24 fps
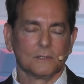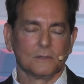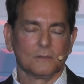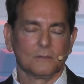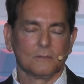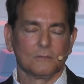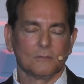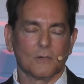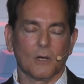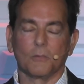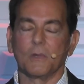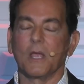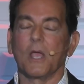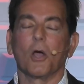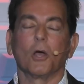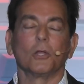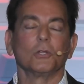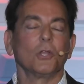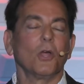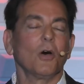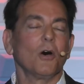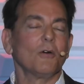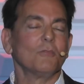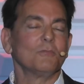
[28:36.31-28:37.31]
where we are
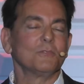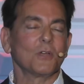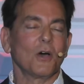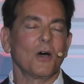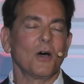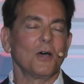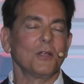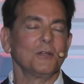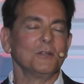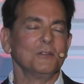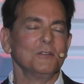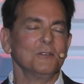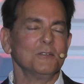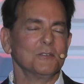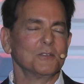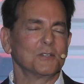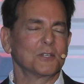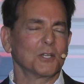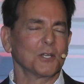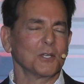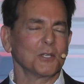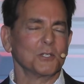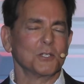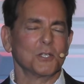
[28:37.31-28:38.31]
loved
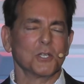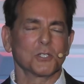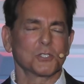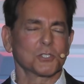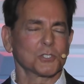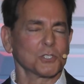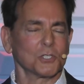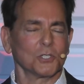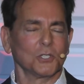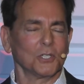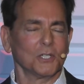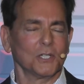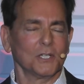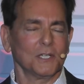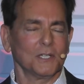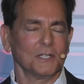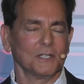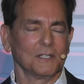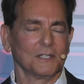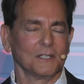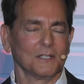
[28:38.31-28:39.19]
unconditionally,